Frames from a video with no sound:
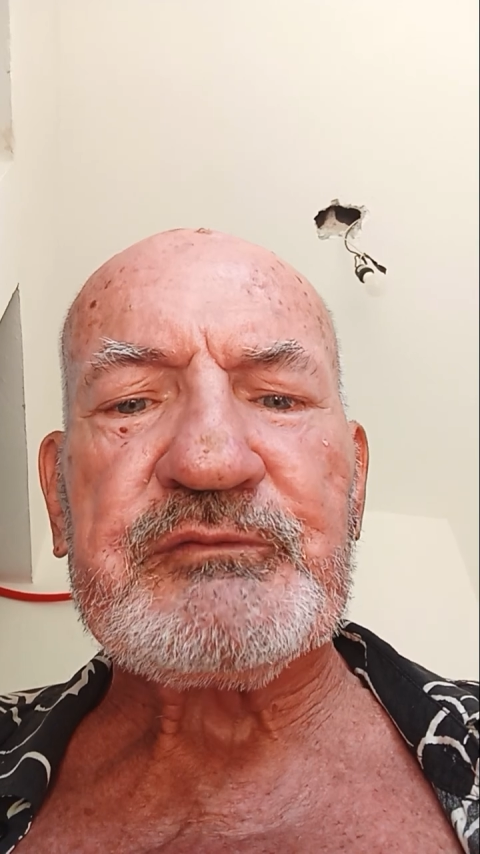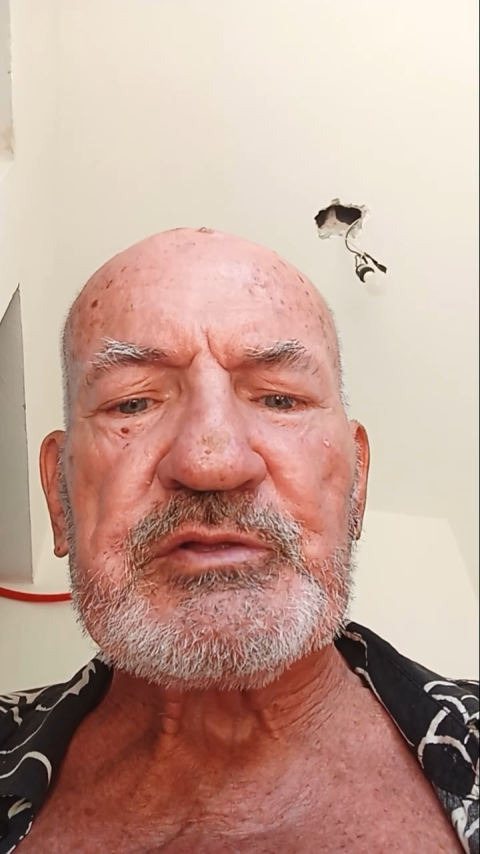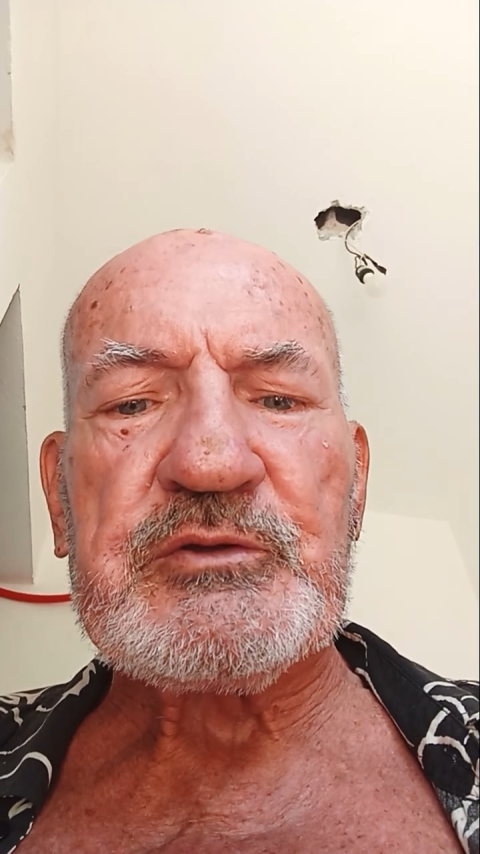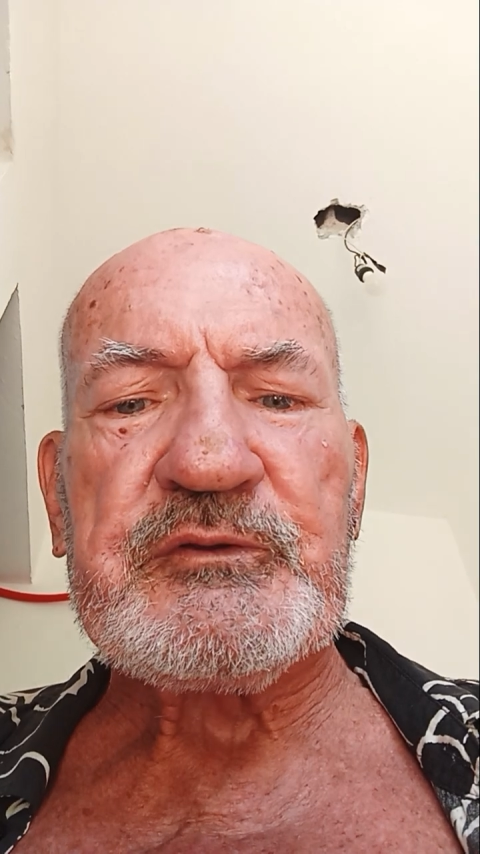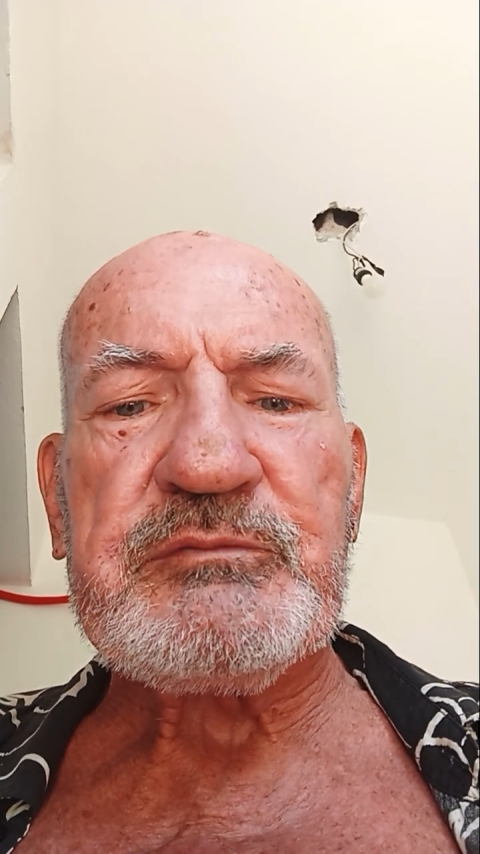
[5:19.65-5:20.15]

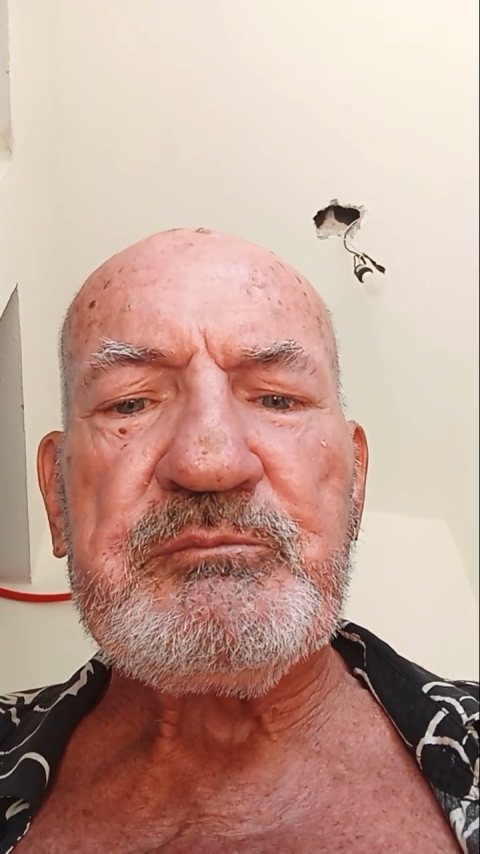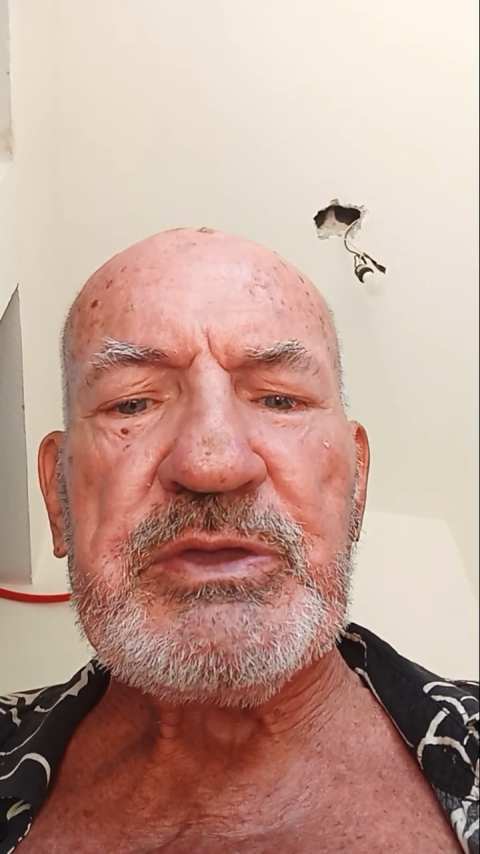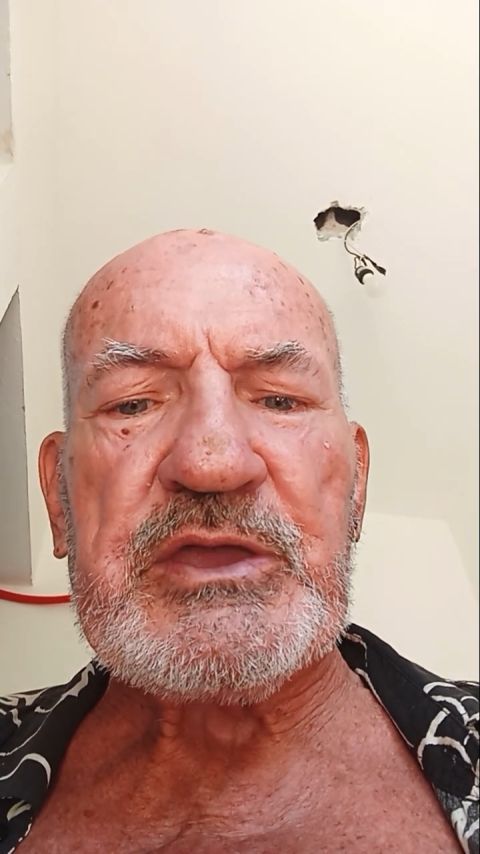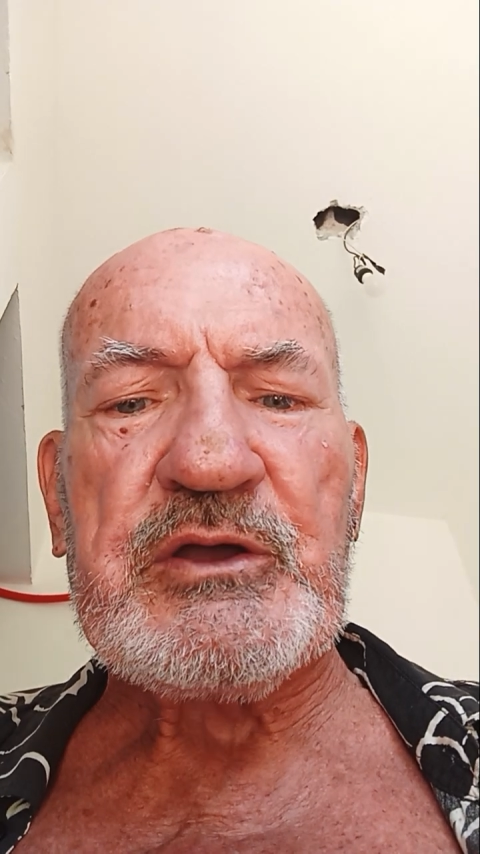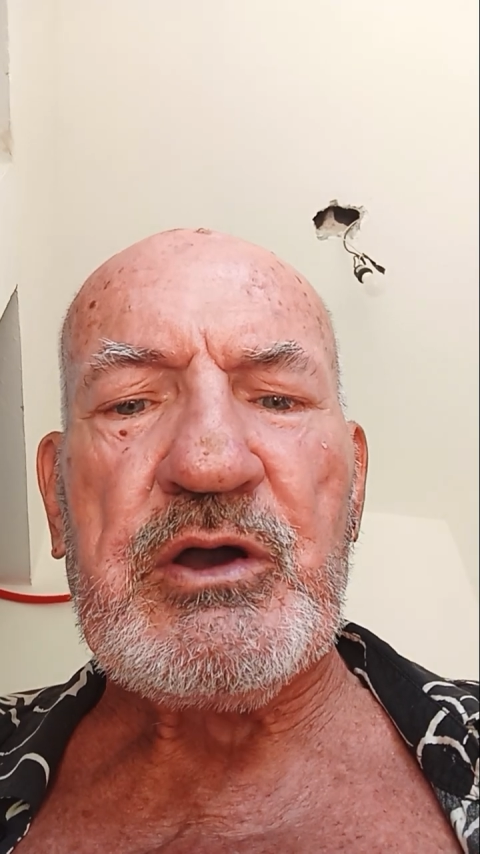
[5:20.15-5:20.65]
including
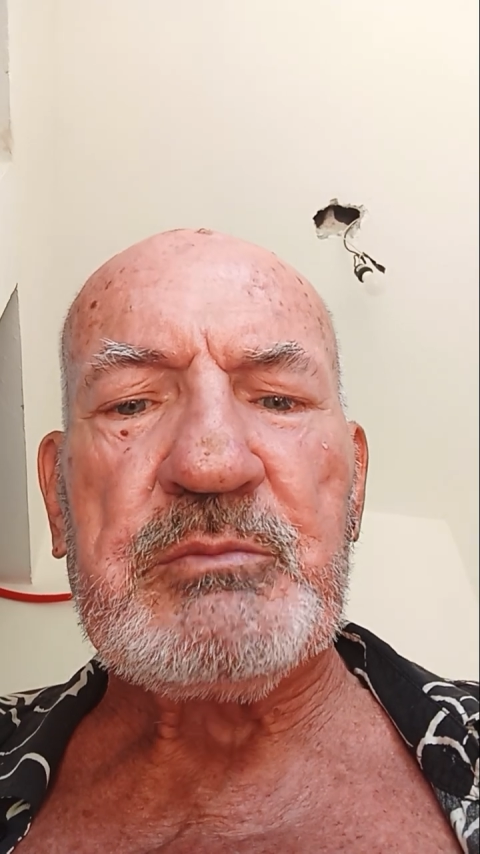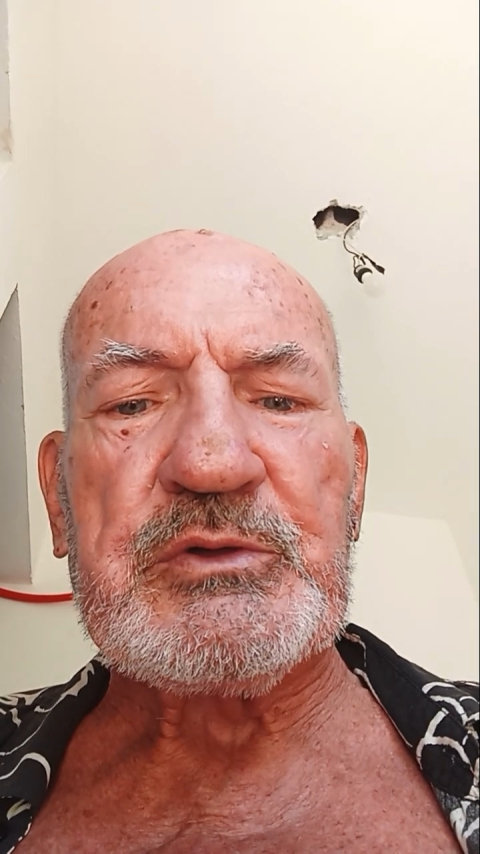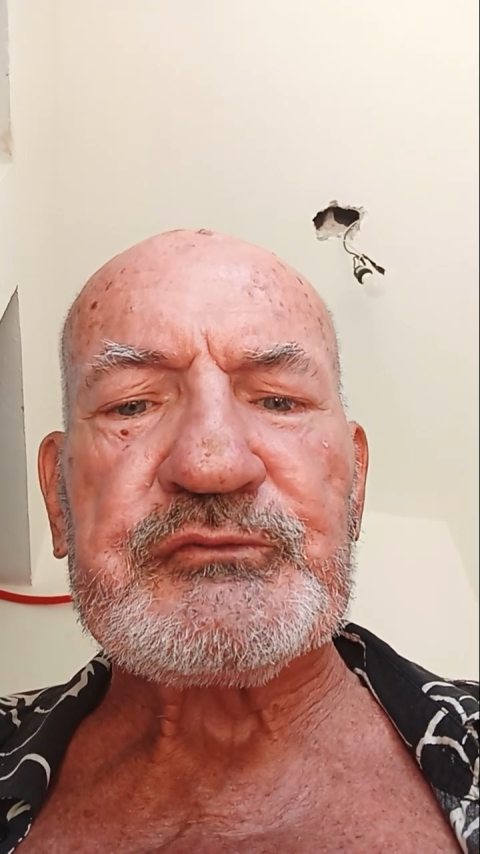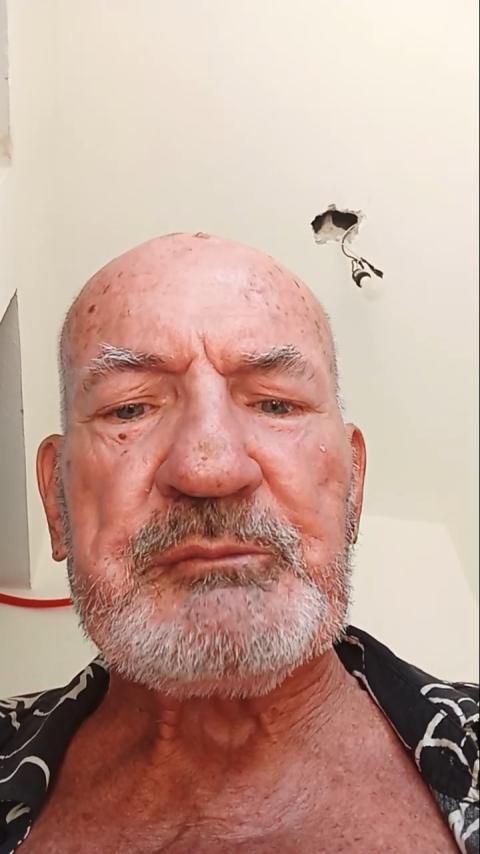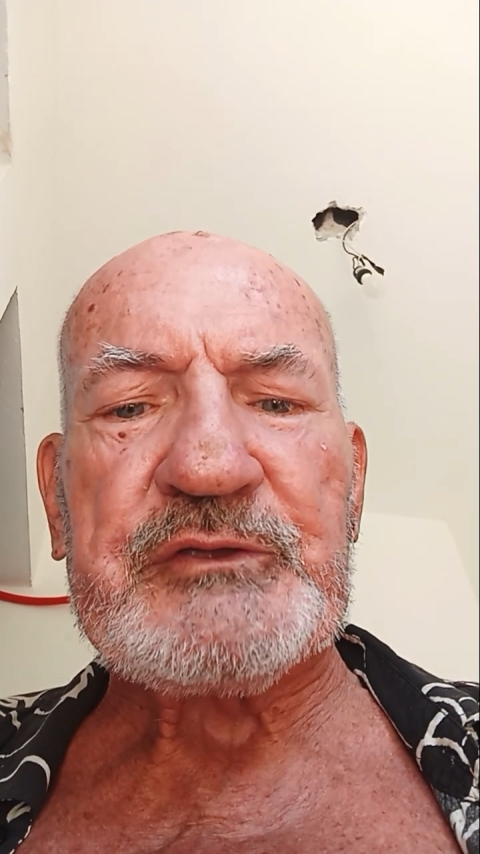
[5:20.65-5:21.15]
being
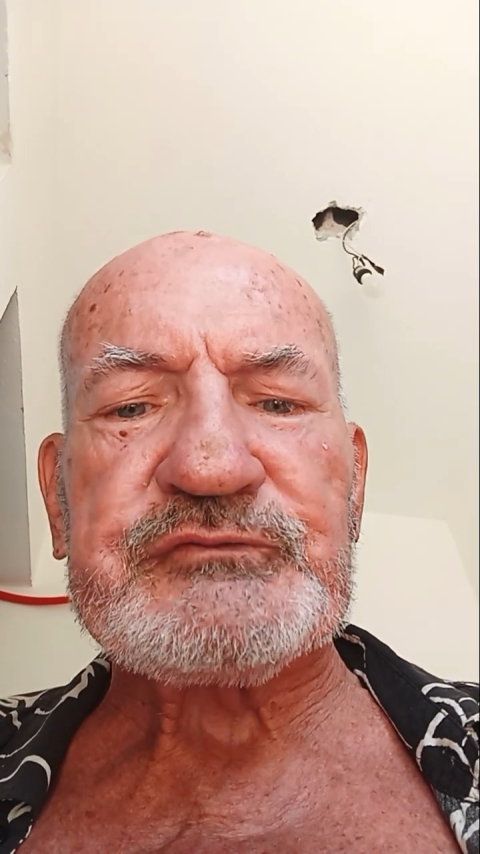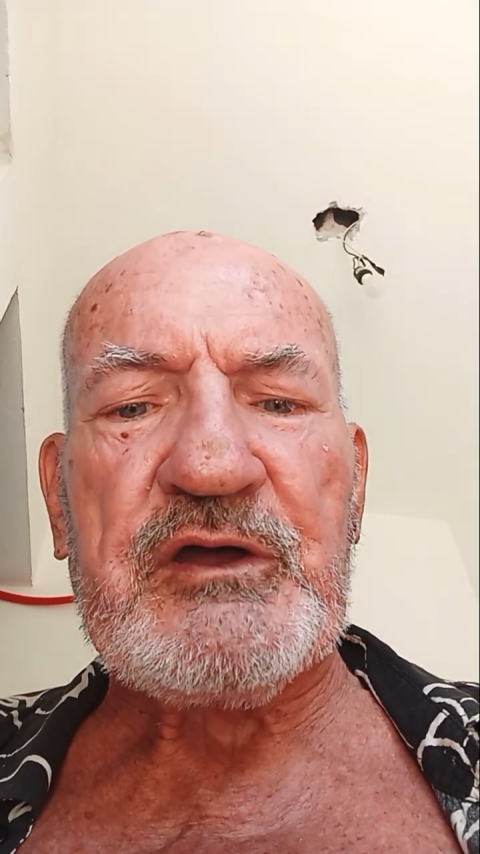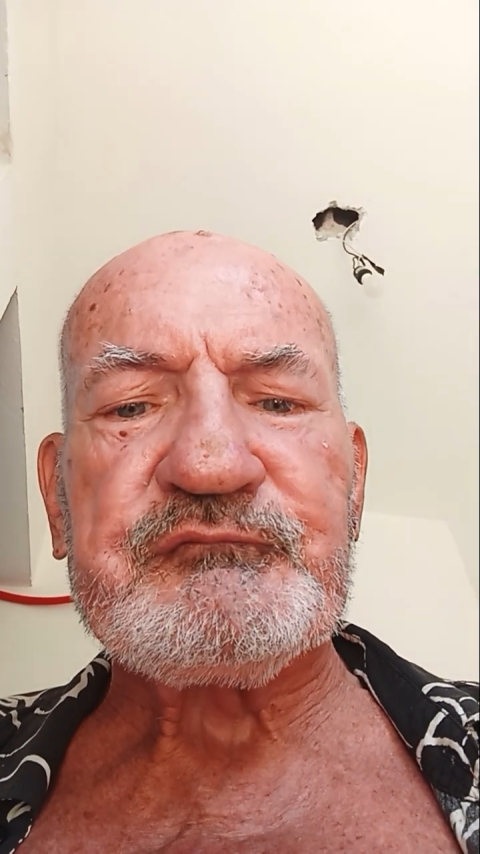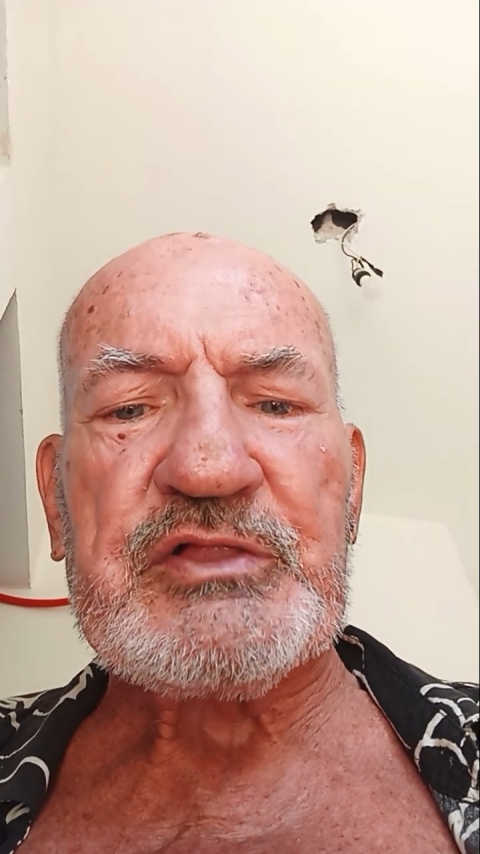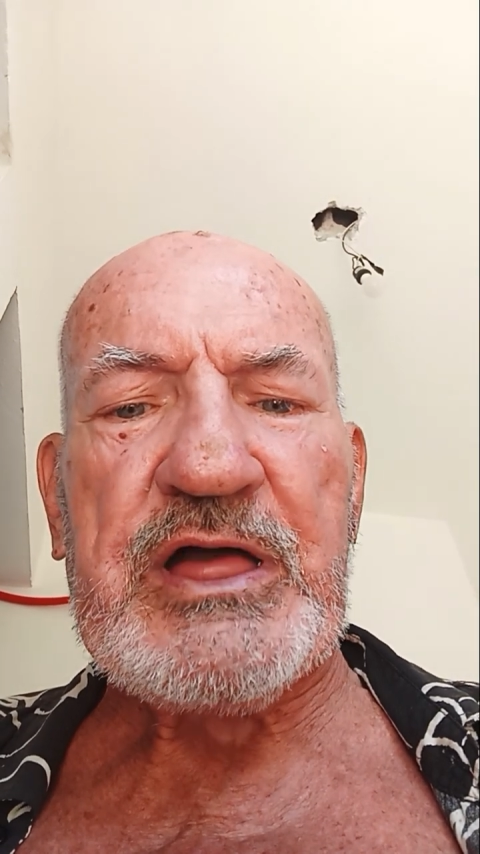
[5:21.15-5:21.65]
homeless
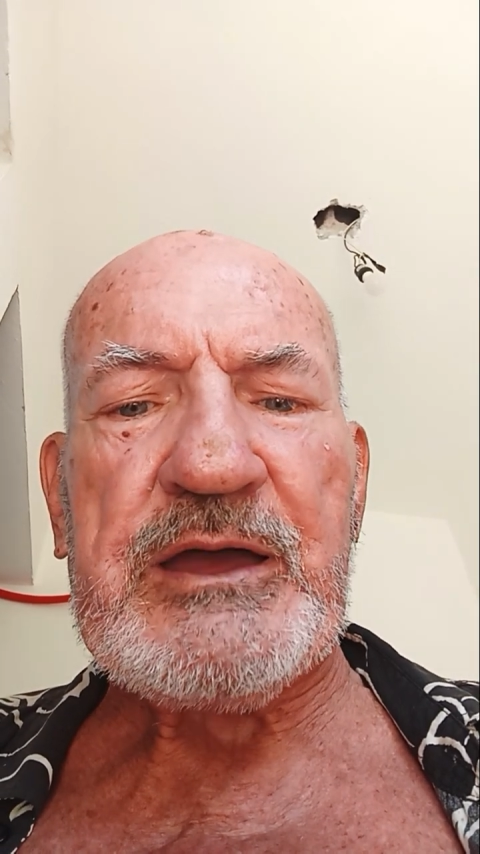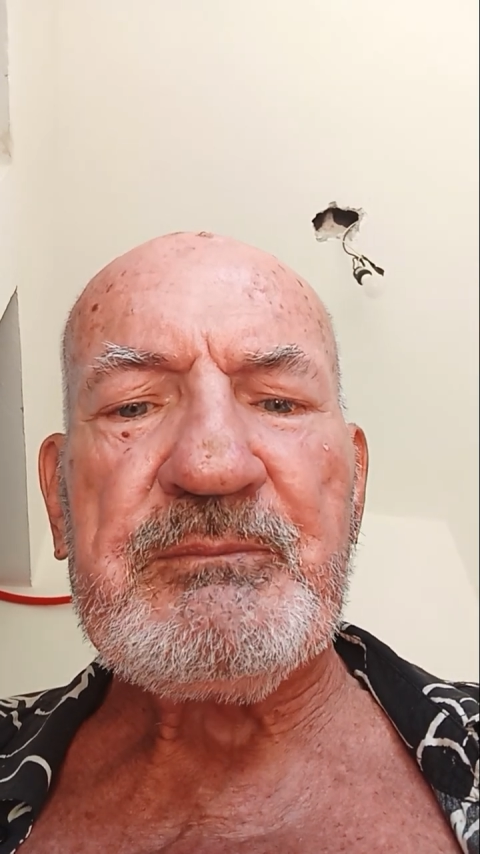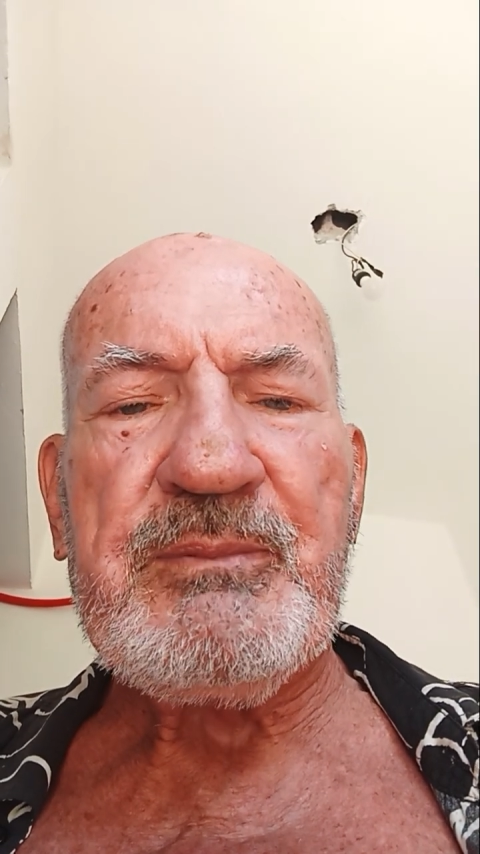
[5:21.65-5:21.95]
myself a lot.